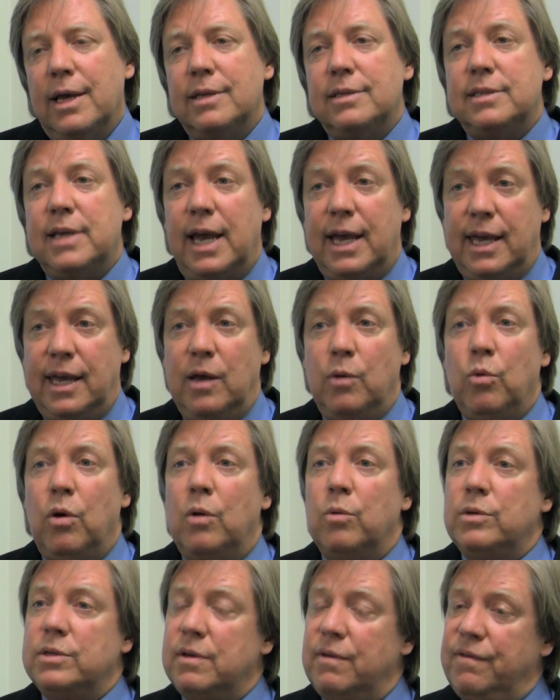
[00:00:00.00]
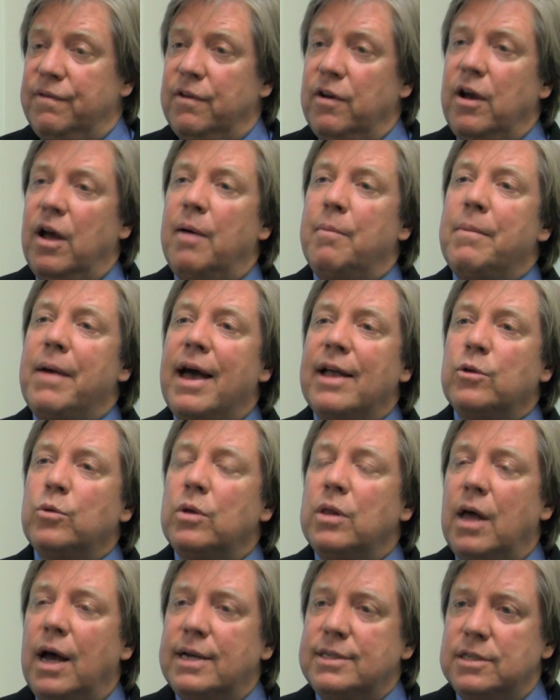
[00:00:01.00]
taking what was a, a
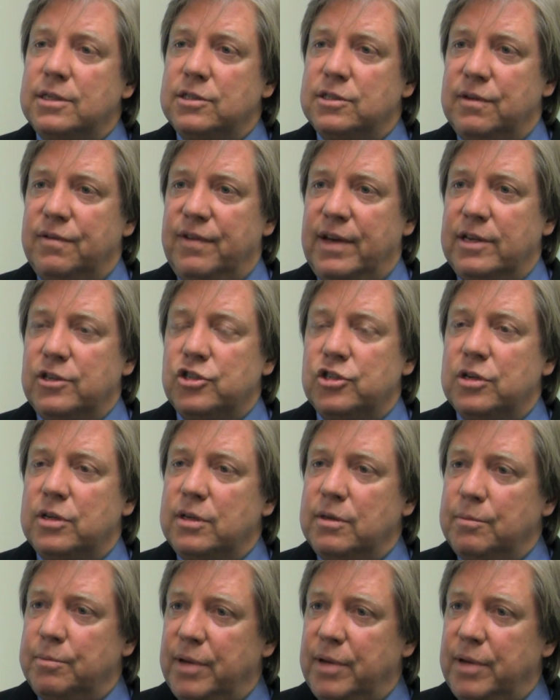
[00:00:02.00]
manualized intervention,